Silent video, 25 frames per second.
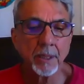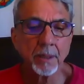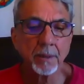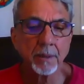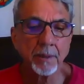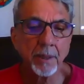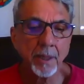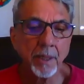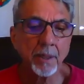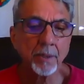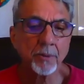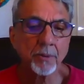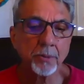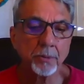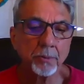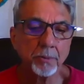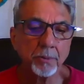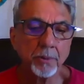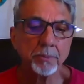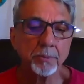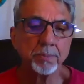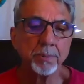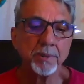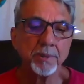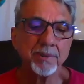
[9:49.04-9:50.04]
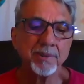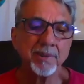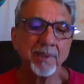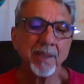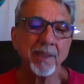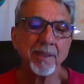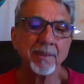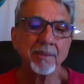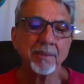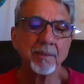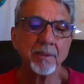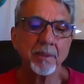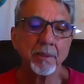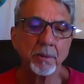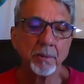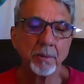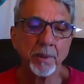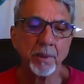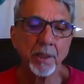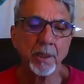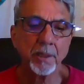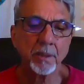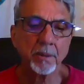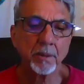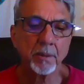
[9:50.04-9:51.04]
there to represent the
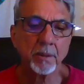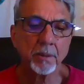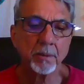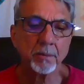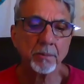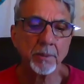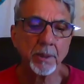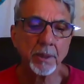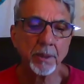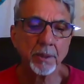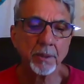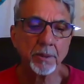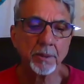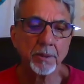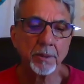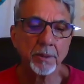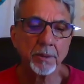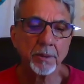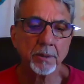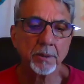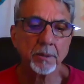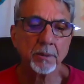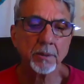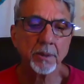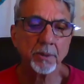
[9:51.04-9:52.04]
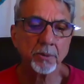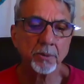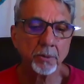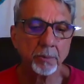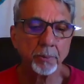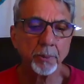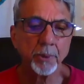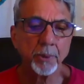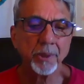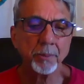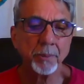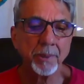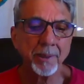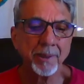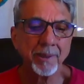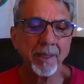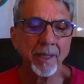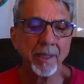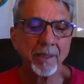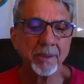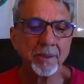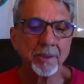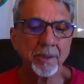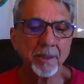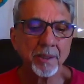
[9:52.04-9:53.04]
creator as the supreme
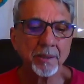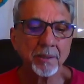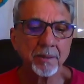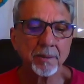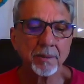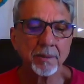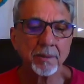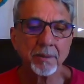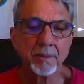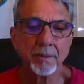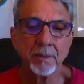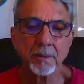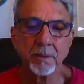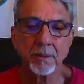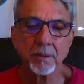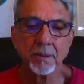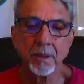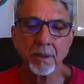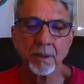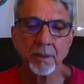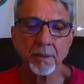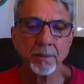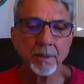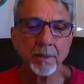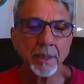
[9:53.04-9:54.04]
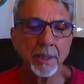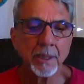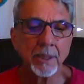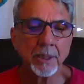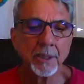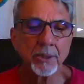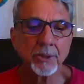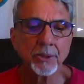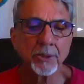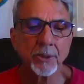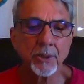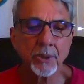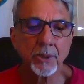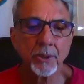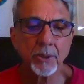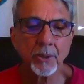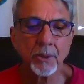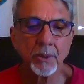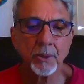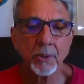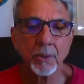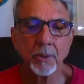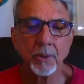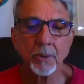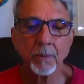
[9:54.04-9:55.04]
intelligence.
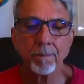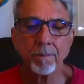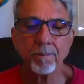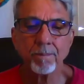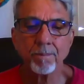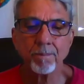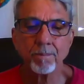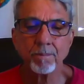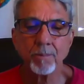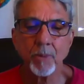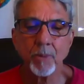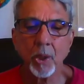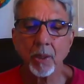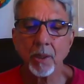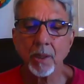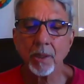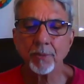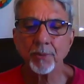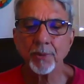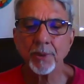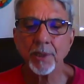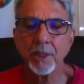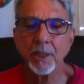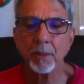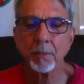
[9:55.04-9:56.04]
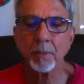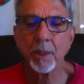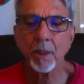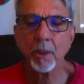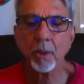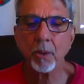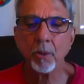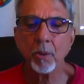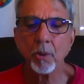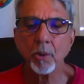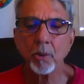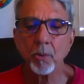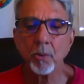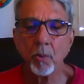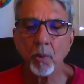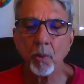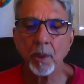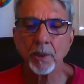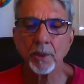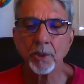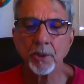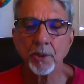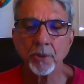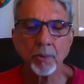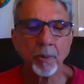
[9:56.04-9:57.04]
So all of them are only one
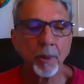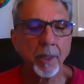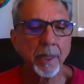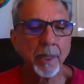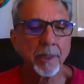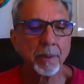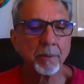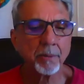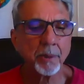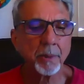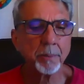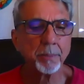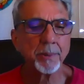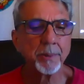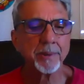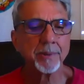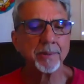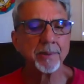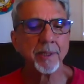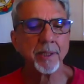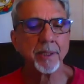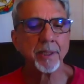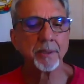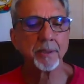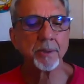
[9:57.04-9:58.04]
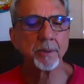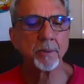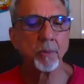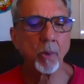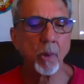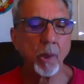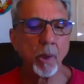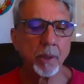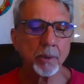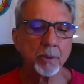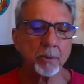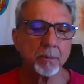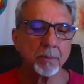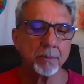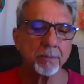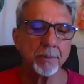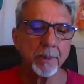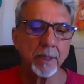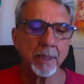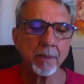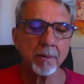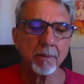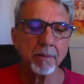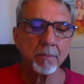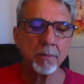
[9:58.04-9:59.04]
Ishwara representing what?
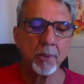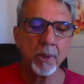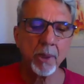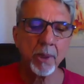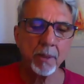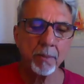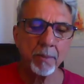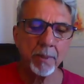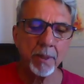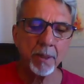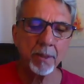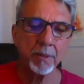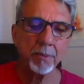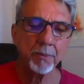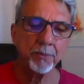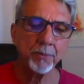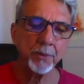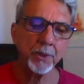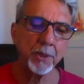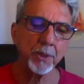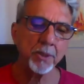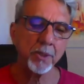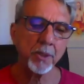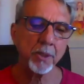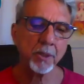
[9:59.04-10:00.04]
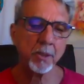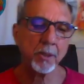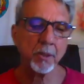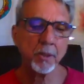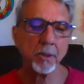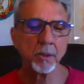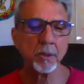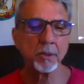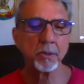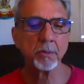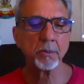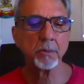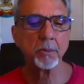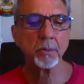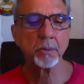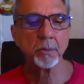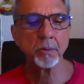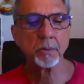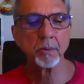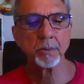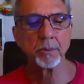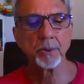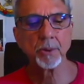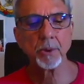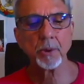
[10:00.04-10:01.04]
Brahma, Vidya, or
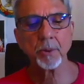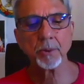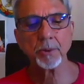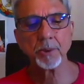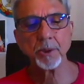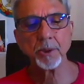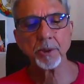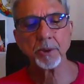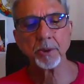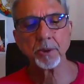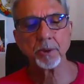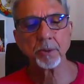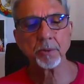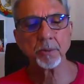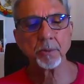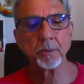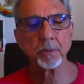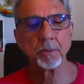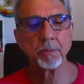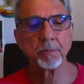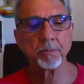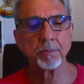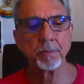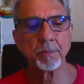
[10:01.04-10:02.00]
Guru. So these two,